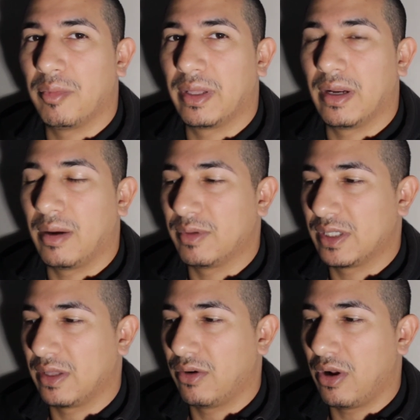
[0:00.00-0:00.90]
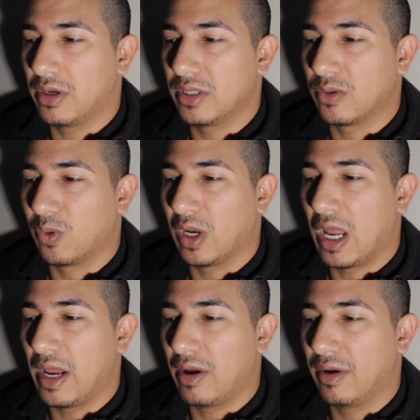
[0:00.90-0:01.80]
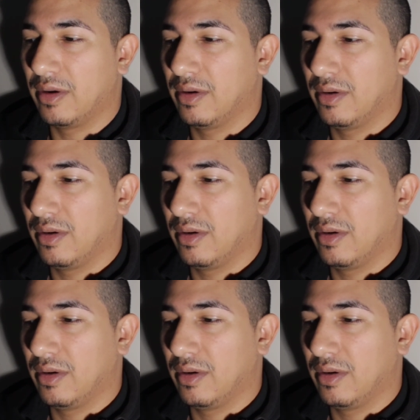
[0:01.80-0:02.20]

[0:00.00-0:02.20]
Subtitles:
but I would say they're not good to rely on